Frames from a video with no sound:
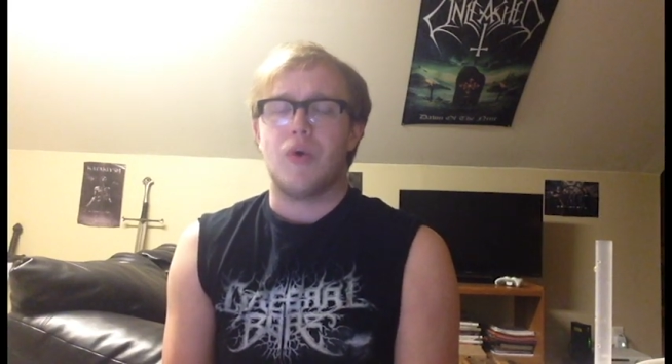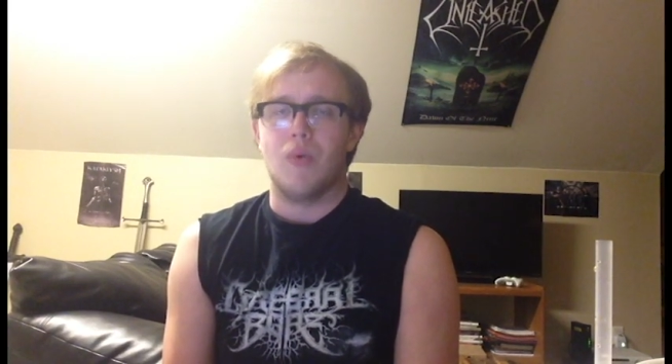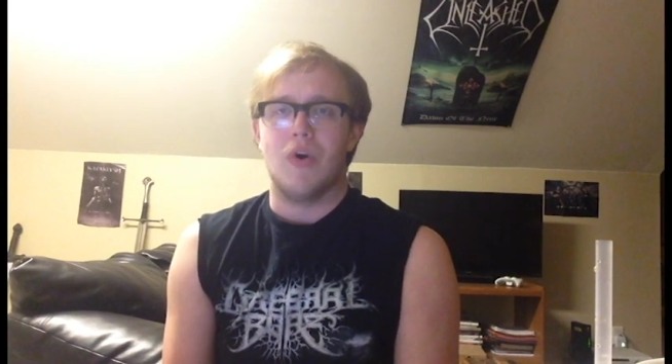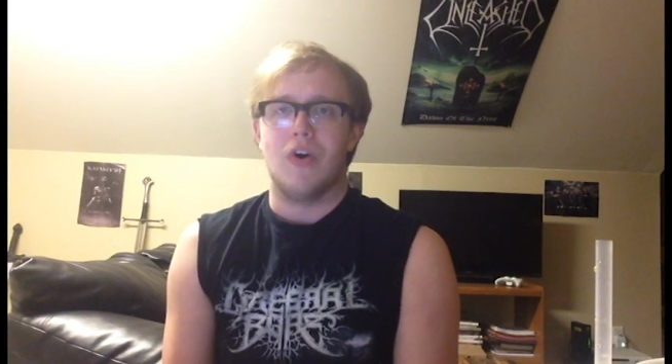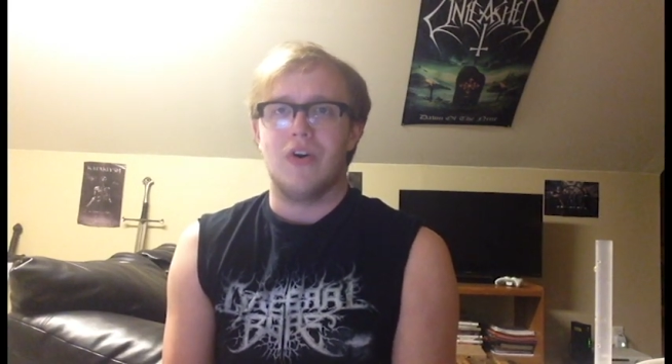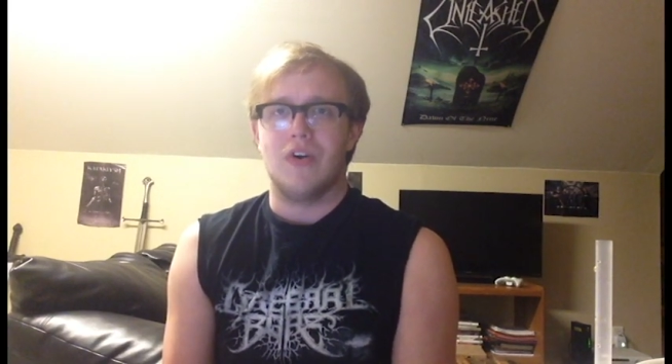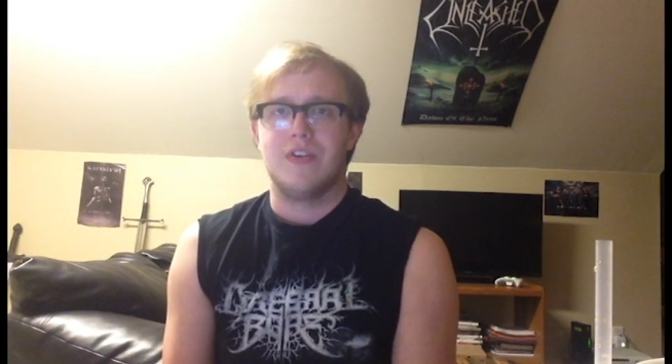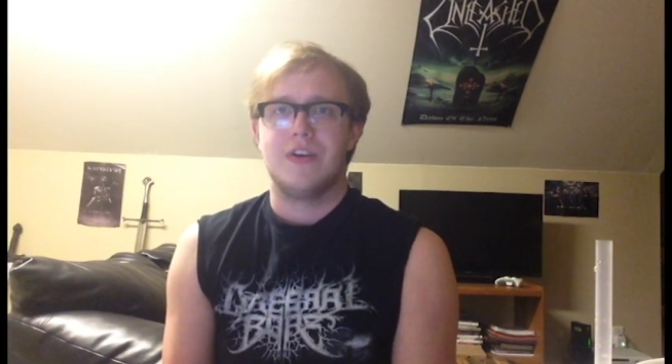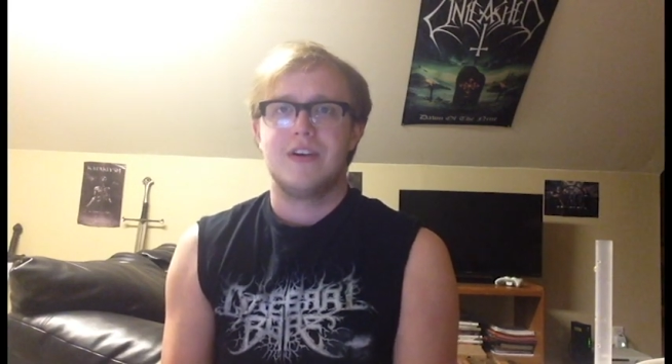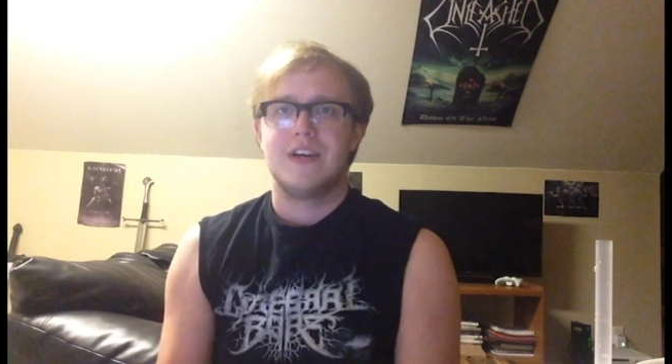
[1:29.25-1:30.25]
world
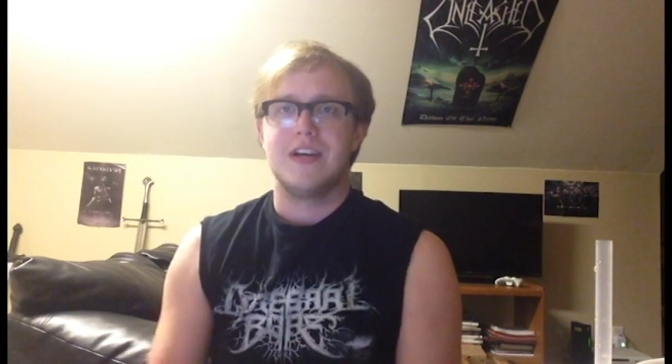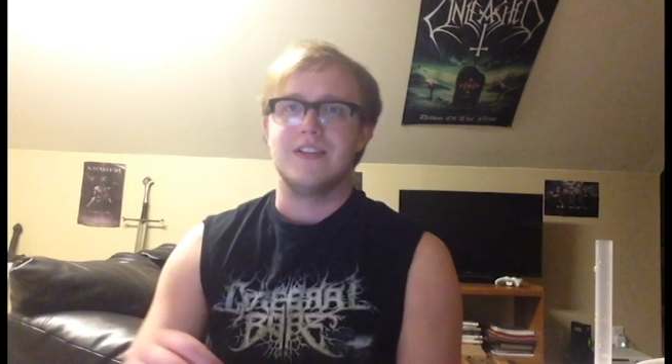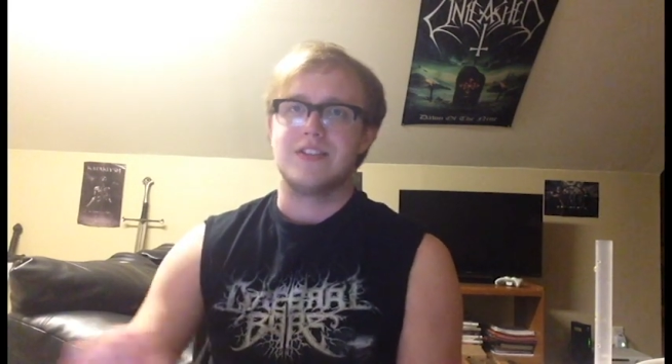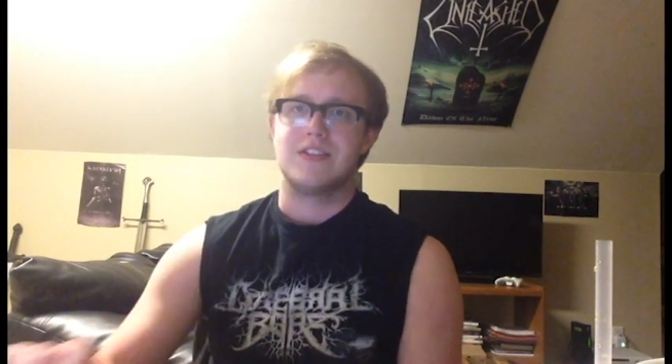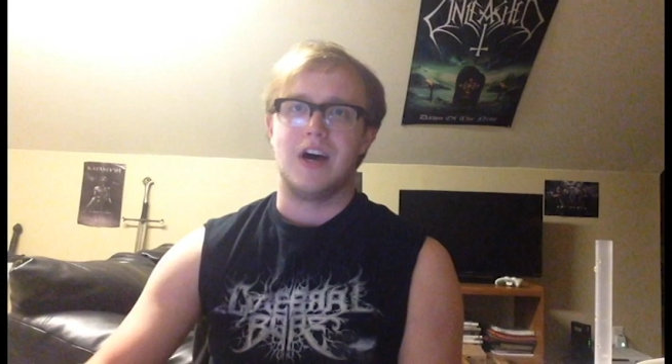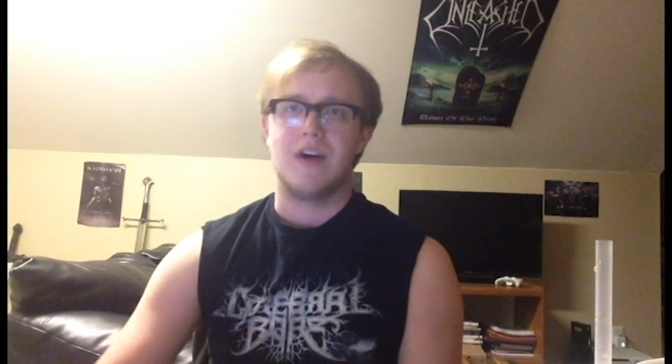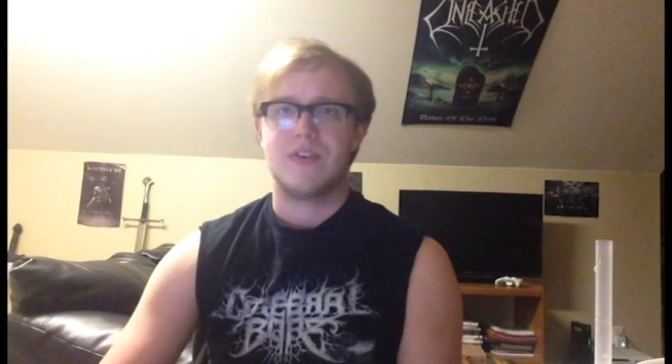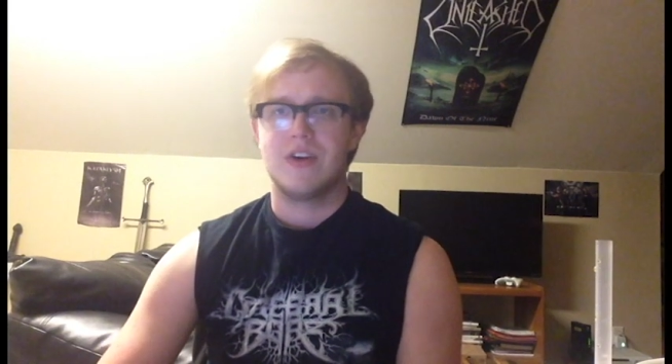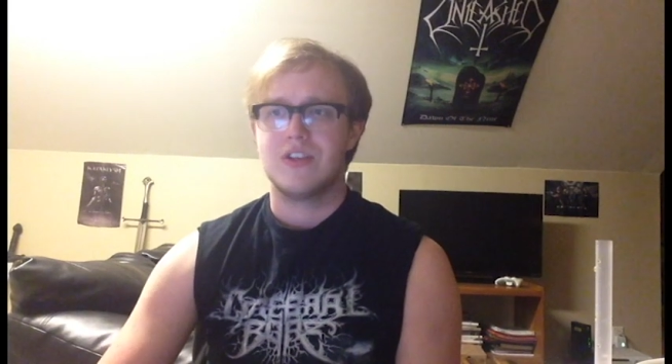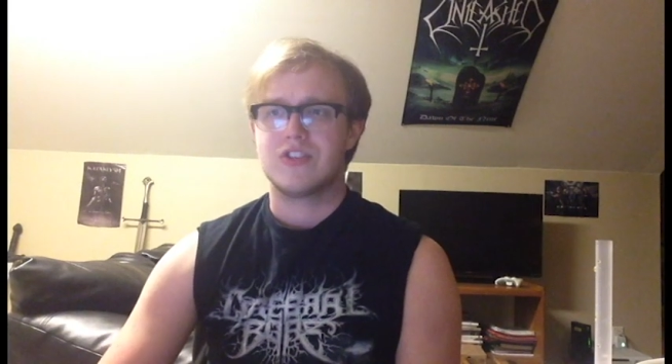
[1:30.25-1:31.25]
and stuff.
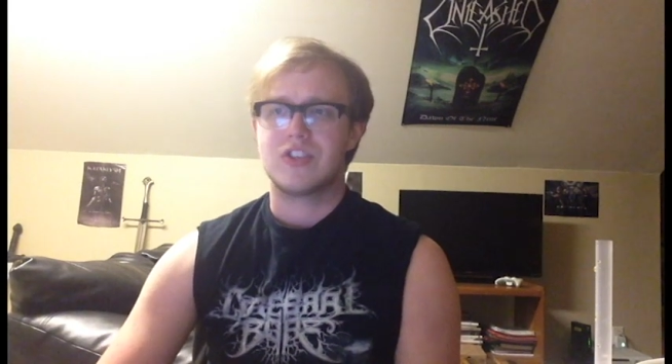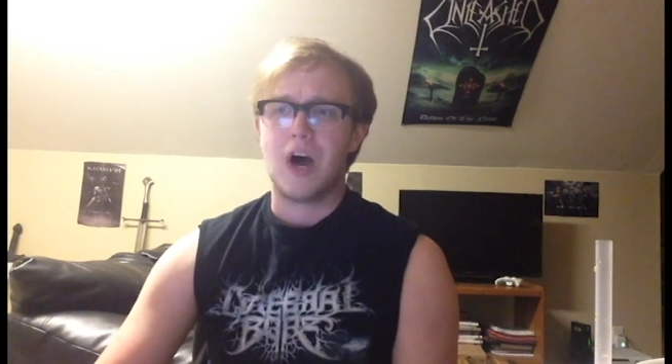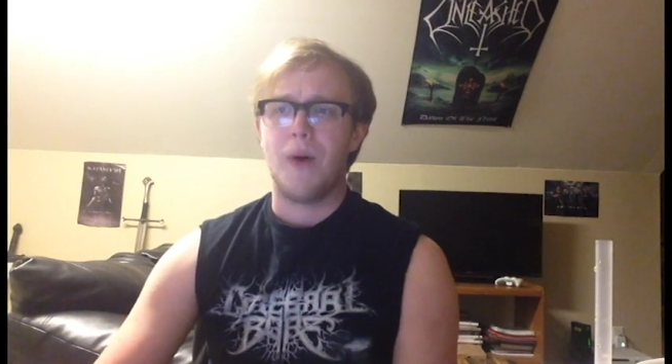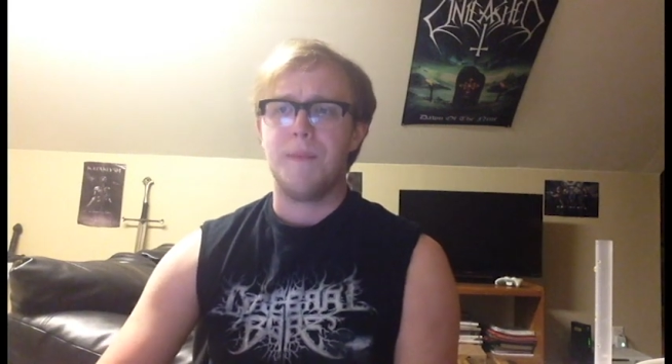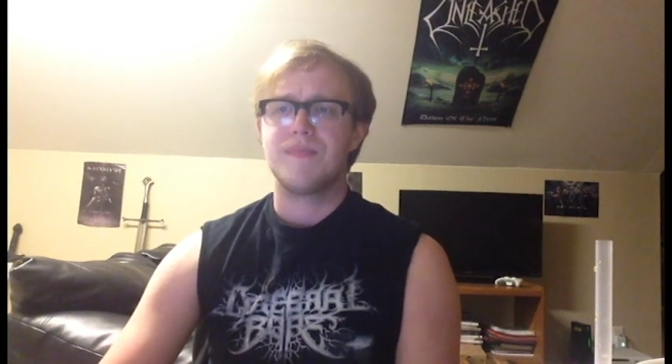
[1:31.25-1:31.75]
So